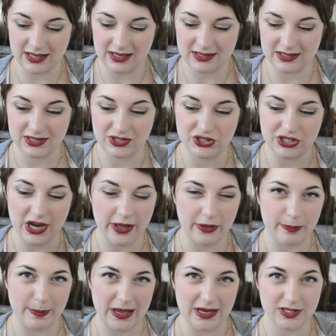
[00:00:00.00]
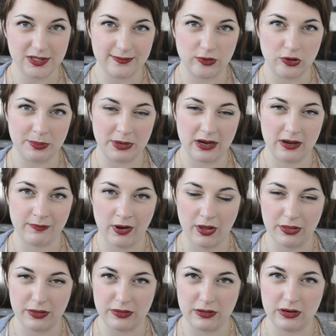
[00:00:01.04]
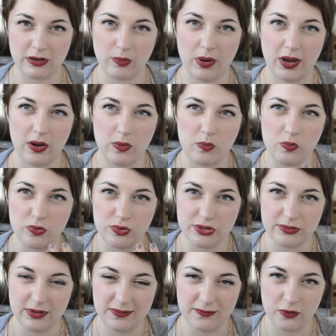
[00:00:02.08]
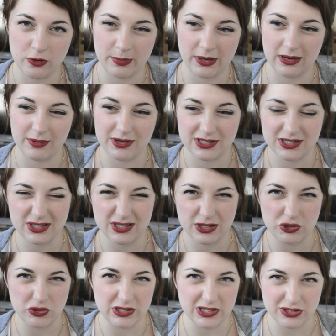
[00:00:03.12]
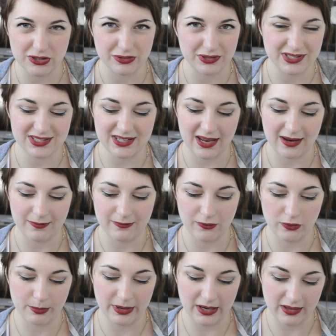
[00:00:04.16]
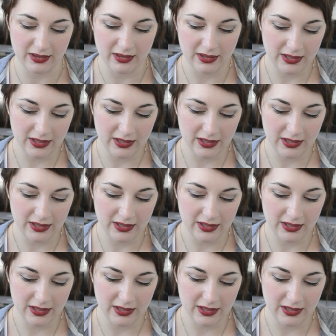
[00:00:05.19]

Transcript: it is a gel based formula rather than quite a watery formula which is the traditional stain formula,